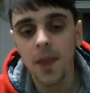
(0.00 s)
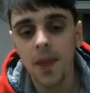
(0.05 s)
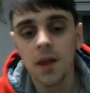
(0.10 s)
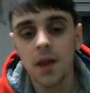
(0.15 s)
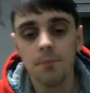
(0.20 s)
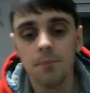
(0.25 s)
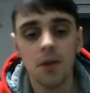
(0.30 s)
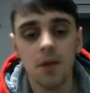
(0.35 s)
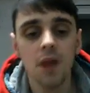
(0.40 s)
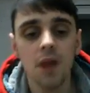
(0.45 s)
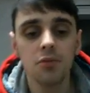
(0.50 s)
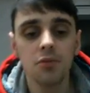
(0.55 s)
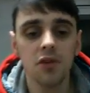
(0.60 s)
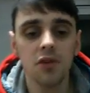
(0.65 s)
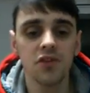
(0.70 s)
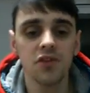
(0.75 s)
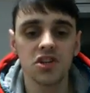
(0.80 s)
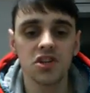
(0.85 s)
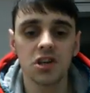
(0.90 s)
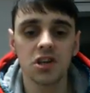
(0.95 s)
my
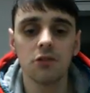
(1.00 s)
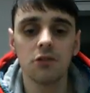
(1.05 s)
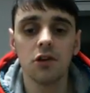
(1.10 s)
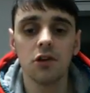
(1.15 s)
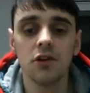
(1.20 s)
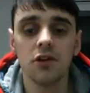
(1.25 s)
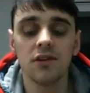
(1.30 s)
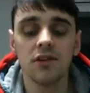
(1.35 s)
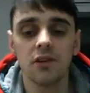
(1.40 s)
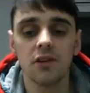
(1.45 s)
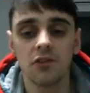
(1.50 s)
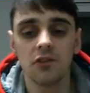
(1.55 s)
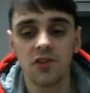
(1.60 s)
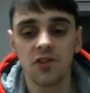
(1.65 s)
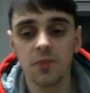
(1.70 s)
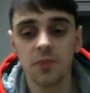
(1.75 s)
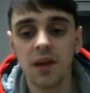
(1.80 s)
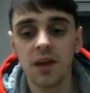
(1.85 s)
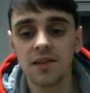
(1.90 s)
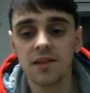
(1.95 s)
profit share earnings are
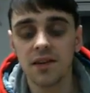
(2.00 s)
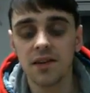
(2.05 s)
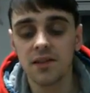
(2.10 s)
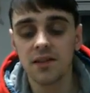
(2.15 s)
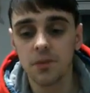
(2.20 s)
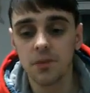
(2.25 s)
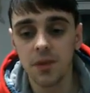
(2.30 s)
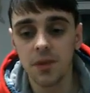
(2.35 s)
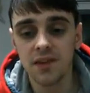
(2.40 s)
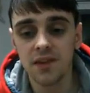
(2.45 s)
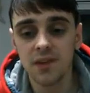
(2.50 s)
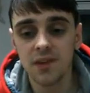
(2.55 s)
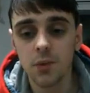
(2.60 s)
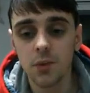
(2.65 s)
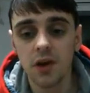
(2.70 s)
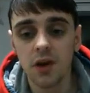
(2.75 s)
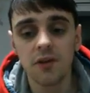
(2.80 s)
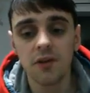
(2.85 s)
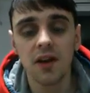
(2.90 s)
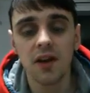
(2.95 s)
expected to be
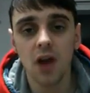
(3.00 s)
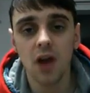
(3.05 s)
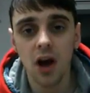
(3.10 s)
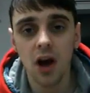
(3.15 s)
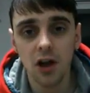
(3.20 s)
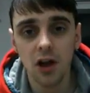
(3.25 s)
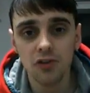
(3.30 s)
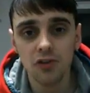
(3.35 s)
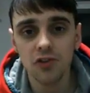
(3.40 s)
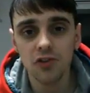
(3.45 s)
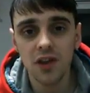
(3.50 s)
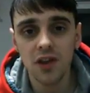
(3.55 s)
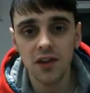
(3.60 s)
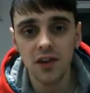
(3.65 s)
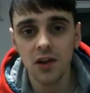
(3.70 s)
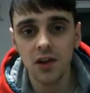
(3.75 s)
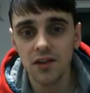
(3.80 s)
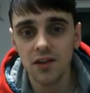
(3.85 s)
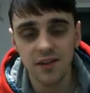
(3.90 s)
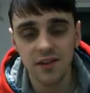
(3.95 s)
somewhere around
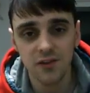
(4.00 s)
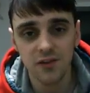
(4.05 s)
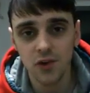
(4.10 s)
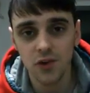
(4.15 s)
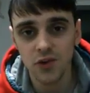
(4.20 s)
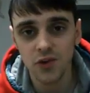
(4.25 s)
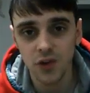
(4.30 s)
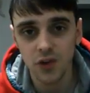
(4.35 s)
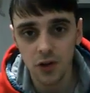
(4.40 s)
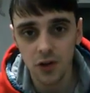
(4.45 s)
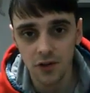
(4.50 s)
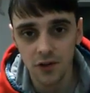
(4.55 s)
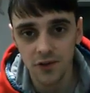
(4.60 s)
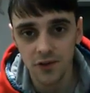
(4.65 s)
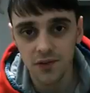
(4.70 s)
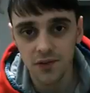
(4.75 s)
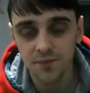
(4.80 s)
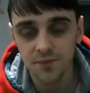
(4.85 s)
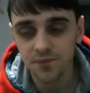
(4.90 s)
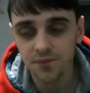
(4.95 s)

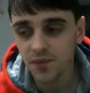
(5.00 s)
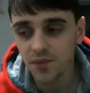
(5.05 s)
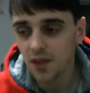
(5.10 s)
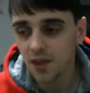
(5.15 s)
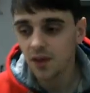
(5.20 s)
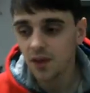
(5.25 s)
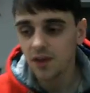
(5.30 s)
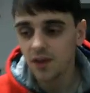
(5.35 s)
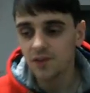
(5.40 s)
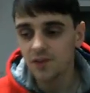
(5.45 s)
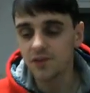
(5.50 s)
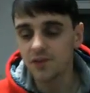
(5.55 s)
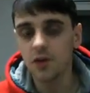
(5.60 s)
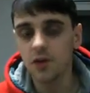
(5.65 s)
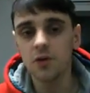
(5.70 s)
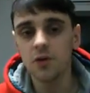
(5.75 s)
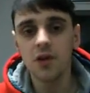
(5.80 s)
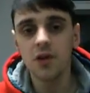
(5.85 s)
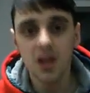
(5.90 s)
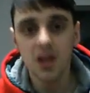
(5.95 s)
$194.
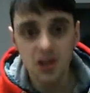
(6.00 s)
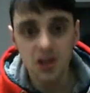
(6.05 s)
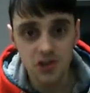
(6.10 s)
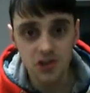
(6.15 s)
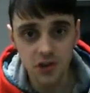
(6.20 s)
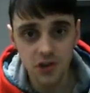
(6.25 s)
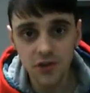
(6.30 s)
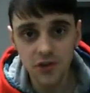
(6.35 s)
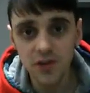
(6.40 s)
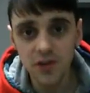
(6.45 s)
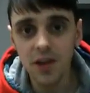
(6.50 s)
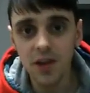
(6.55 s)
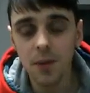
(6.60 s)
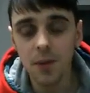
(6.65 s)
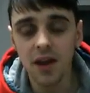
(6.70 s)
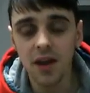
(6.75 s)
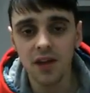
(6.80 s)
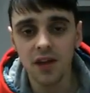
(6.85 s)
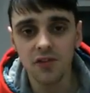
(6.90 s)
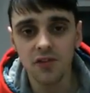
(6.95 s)
So just think
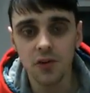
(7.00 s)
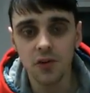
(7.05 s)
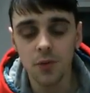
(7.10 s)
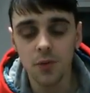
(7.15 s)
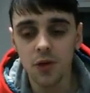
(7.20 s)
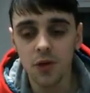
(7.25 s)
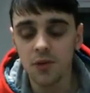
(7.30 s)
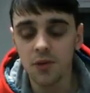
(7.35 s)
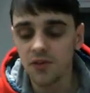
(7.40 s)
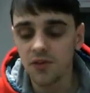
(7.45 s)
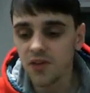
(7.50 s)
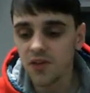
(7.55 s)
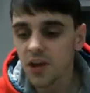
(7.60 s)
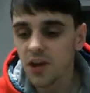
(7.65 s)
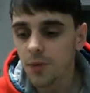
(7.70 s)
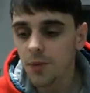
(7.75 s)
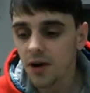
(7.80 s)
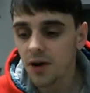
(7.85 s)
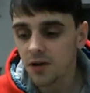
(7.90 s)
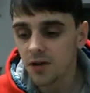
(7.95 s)
about that for a moment. Think
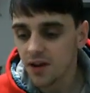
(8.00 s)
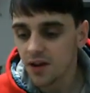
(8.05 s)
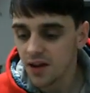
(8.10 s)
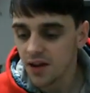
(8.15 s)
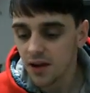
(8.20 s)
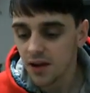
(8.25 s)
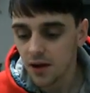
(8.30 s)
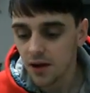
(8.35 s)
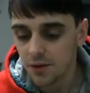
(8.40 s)
about like,